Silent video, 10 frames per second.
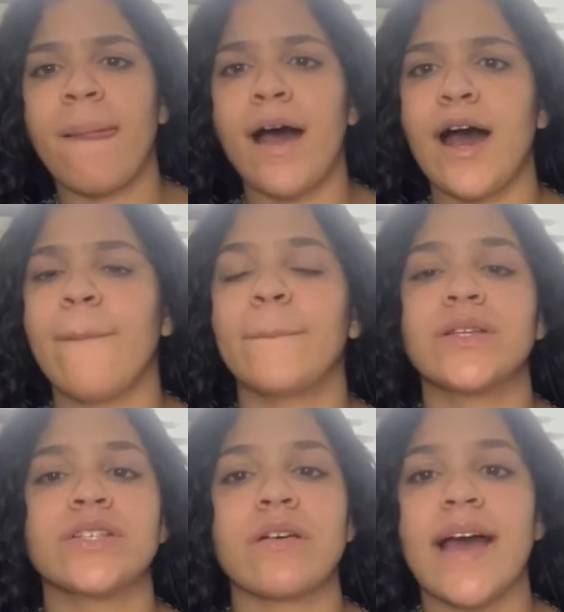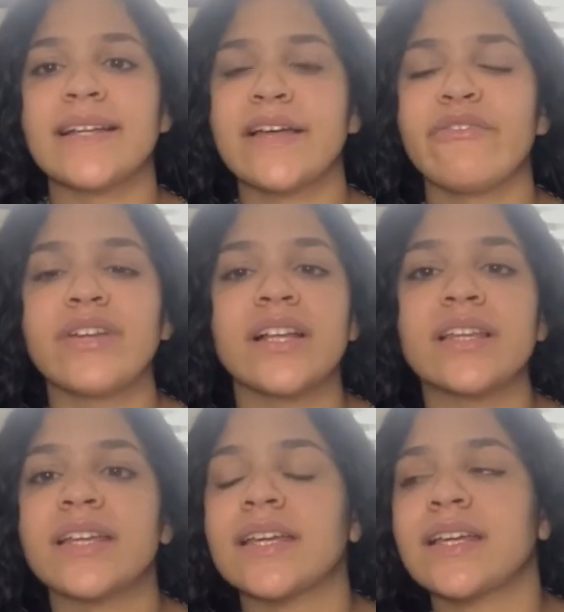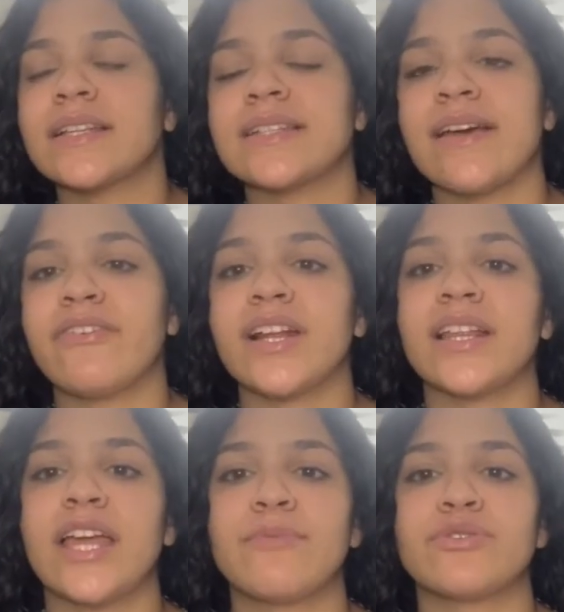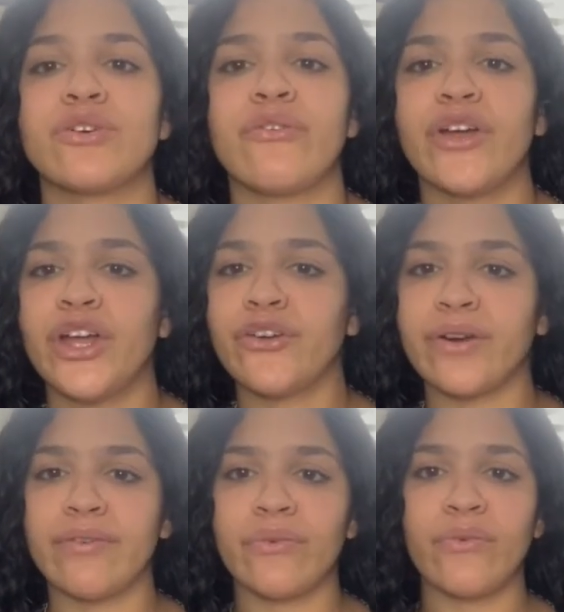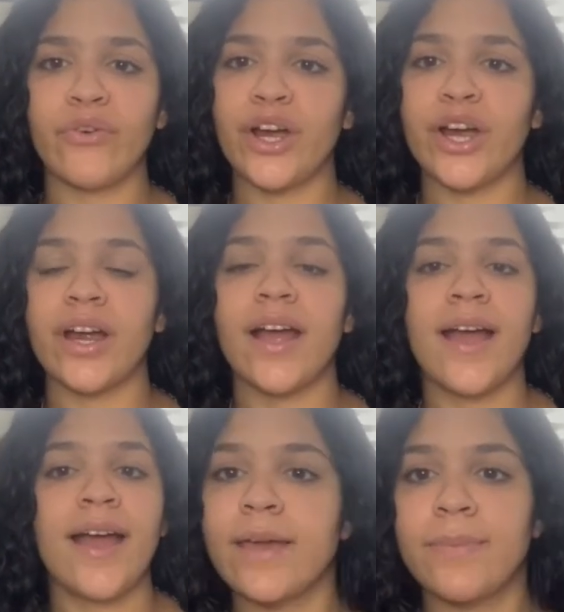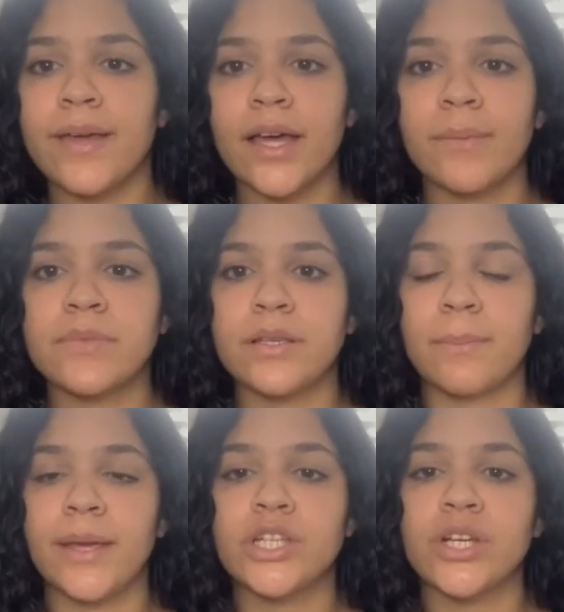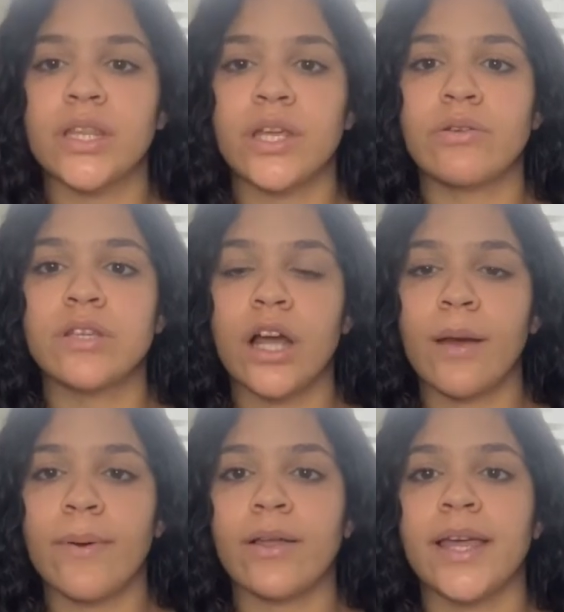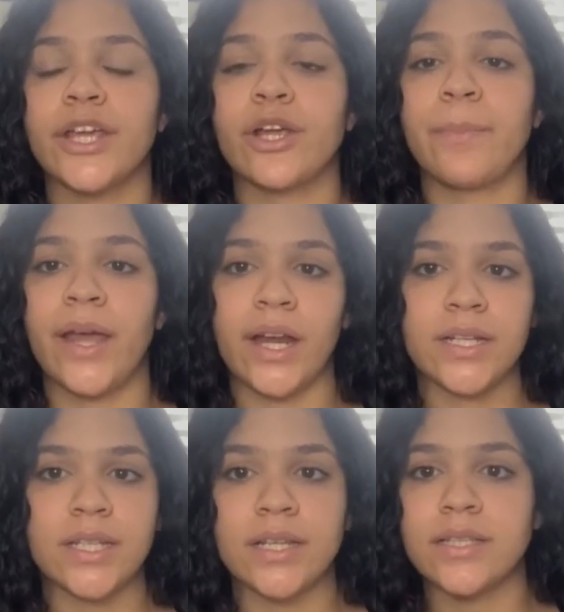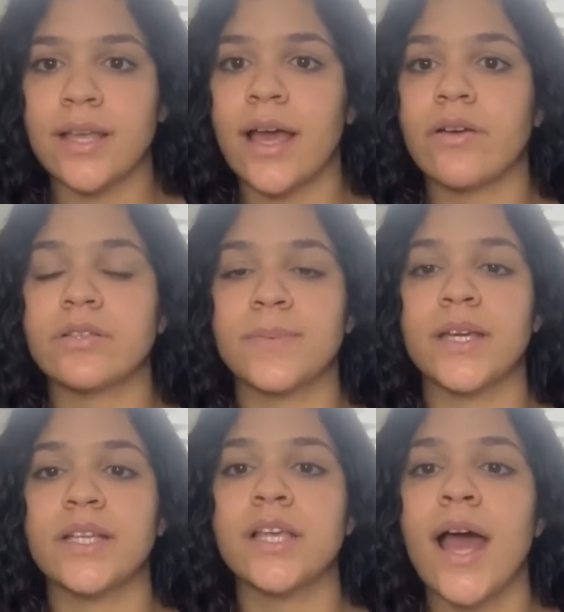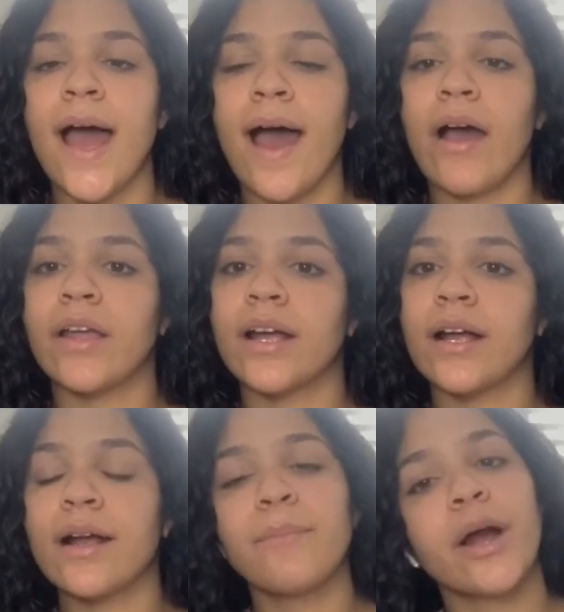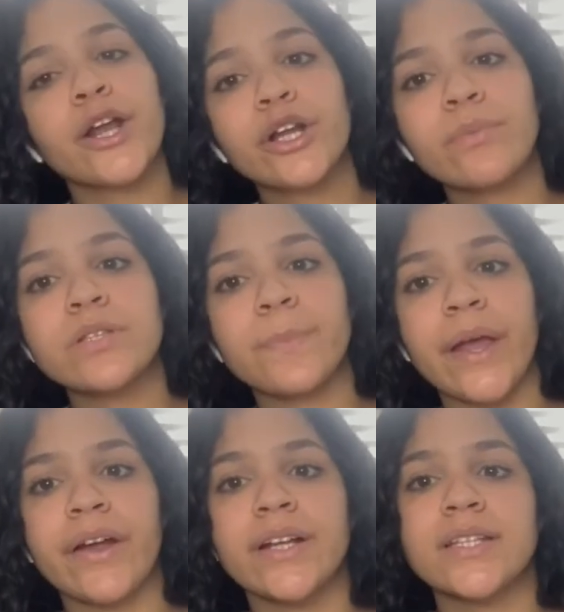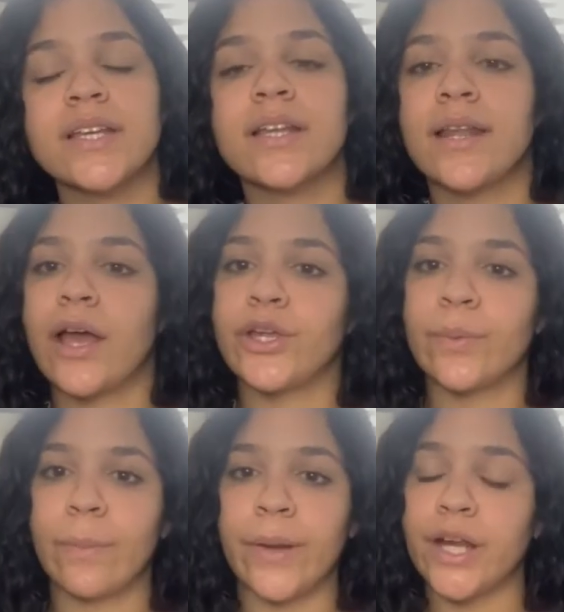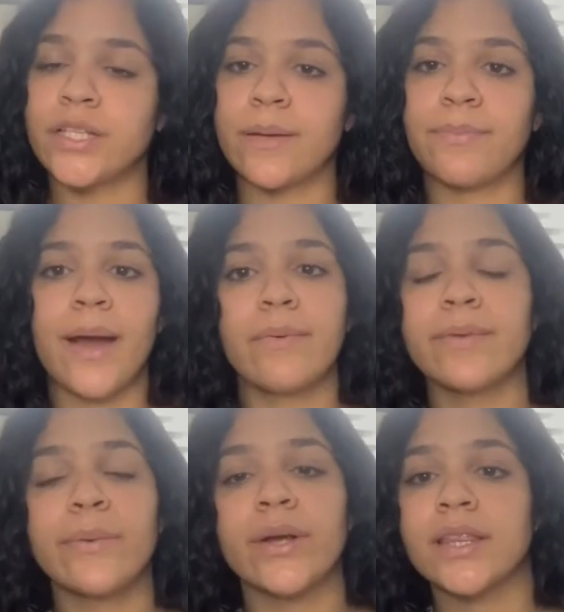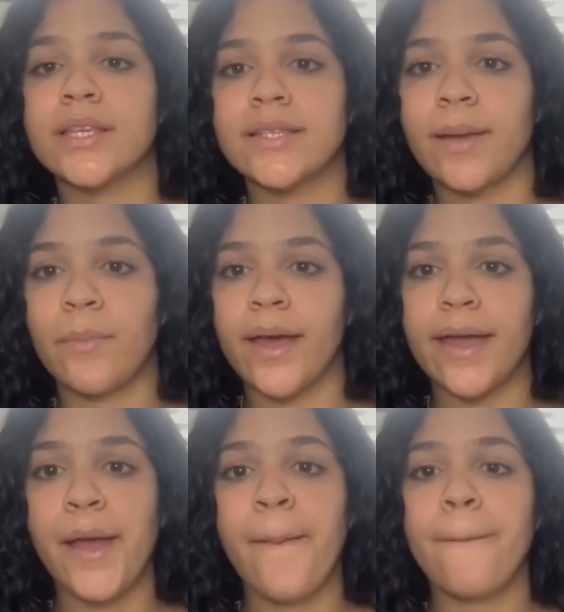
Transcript: um, so i definitely definitely am so very grateful for her it becomes make sure that you talk about like your parenting styles because how your partner was parented and how you were parented probably weren't the same way